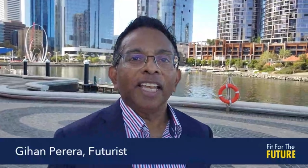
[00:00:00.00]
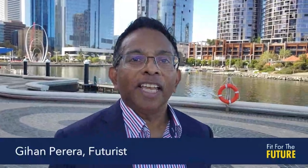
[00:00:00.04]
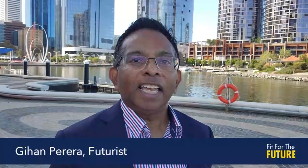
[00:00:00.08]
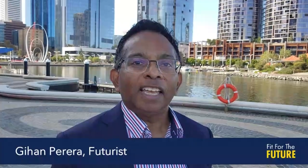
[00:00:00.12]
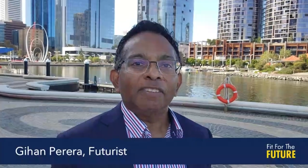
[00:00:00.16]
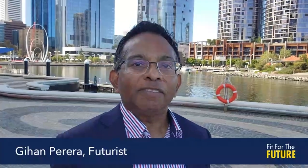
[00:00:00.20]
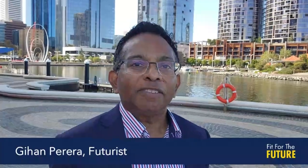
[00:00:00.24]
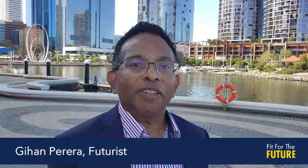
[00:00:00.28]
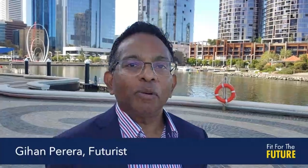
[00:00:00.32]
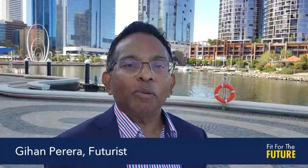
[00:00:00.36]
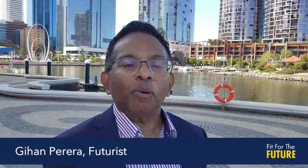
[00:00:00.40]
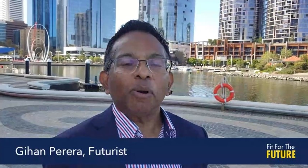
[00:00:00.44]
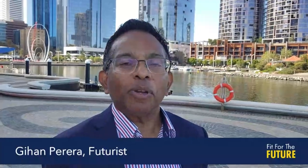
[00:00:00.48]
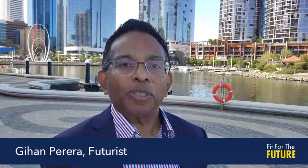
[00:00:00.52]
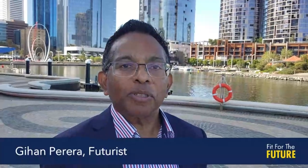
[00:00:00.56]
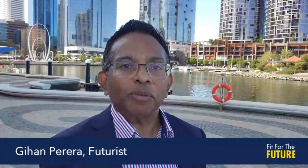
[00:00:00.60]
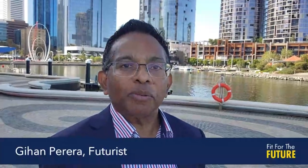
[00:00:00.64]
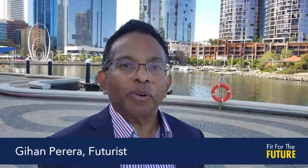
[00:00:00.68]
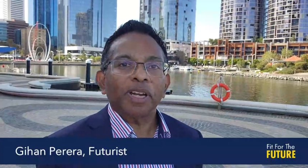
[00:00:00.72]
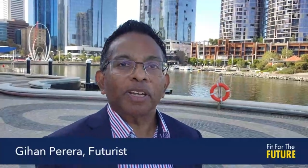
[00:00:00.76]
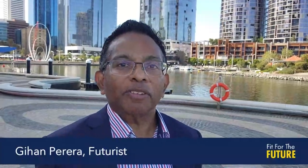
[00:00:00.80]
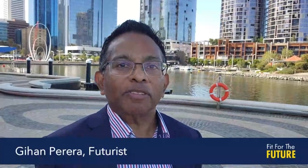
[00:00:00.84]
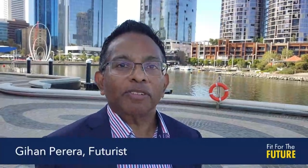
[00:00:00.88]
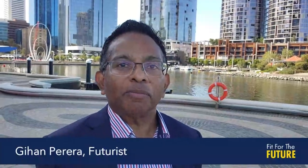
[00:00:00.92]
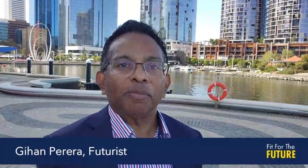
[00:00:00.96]
if you want to
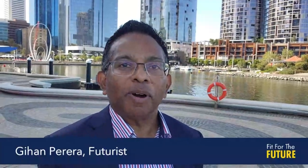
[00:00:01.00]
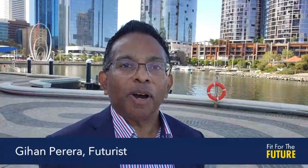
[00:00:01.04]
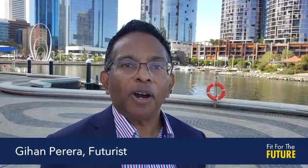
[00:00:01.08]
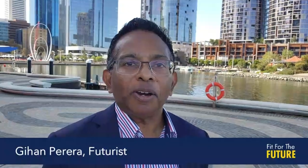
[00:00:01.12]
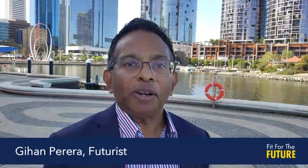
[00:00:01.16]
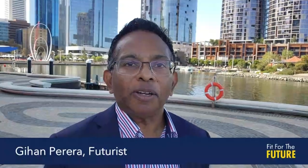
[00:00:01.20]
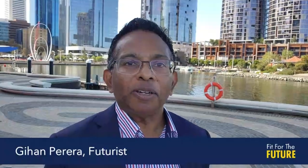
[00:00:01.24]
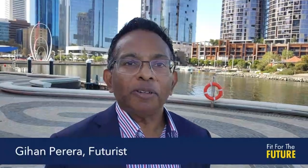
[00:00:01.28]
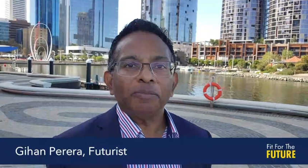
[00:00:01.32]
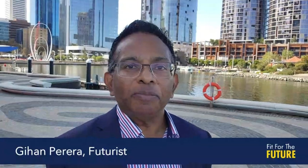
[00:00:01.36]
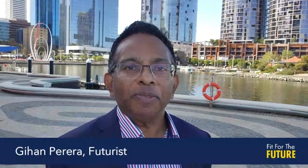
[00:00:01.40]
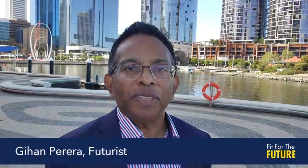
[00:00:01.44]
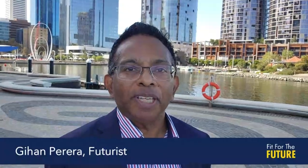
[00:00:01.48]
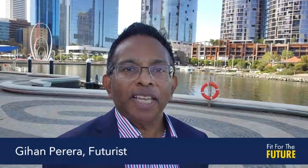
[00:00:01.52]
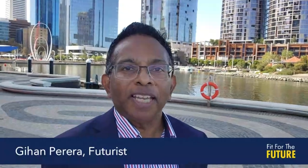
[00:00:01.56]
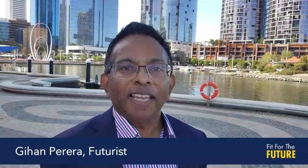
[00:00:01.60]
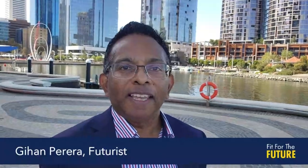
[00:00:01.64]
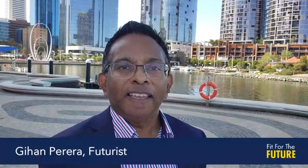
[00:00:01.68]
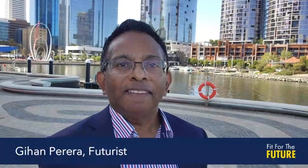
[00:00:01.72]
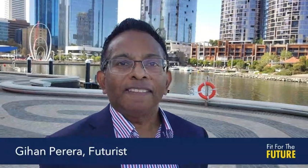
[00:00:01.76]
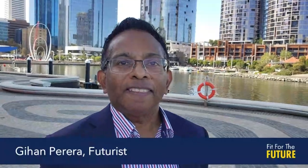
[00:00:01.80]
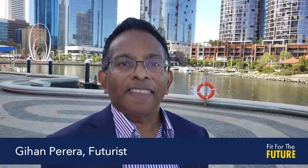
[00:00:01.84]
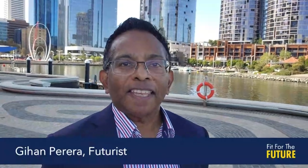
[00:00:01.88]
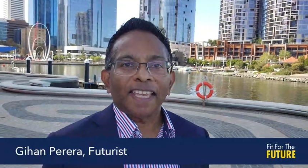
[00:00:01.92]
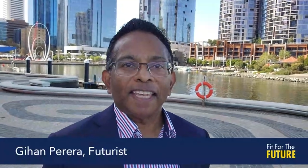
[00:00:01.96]
work from home,
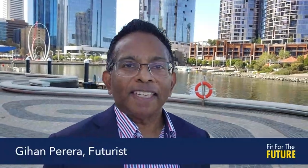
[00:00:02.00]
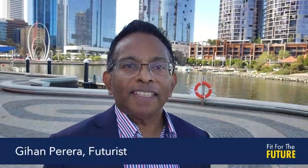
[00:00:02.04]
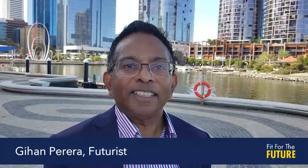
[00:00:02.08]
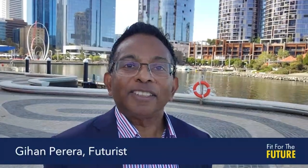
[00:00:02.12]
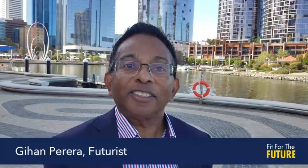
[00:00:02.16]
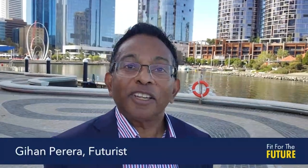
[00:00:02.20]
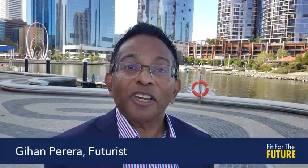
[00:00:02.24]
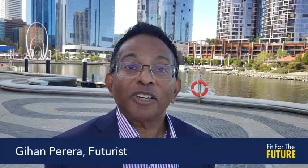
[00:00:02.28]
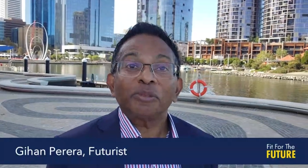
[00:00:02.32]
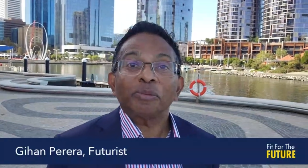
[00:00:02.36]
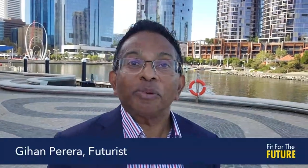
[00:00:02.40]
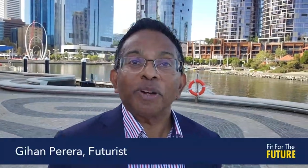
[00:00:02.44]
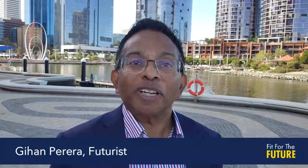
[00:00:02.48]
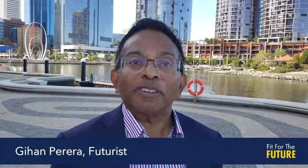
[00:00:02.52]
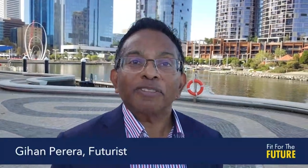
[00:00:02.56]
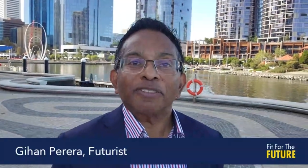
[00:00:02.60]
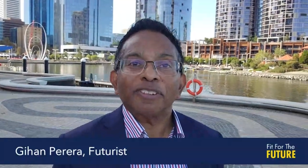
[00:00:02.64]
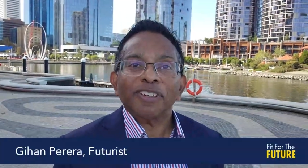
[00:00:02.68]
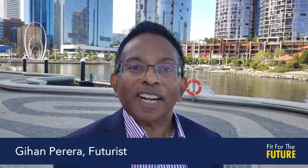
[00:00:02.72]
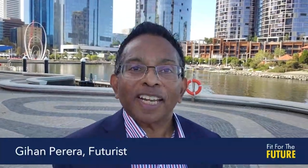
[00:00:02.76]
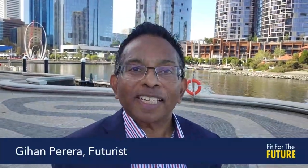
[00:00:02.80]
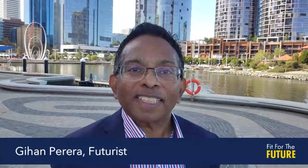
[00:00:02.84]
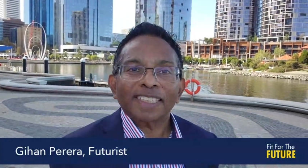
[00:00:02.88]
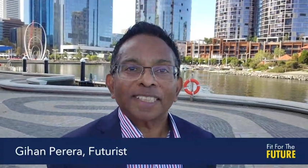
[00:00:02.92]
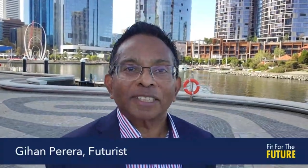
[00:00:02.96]
then you don't work for
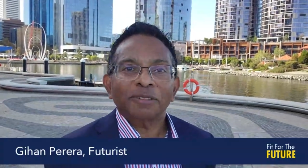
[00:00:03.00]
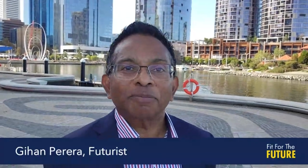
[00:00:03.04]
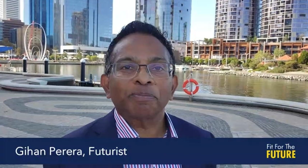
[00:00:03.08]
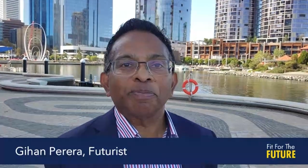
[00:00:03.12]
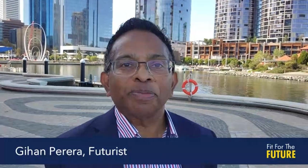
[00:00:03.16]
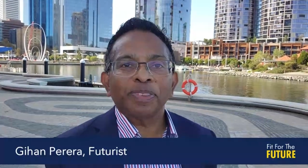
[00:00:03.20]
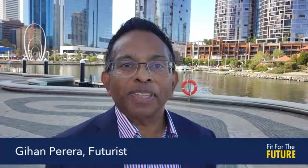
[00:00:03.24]
us.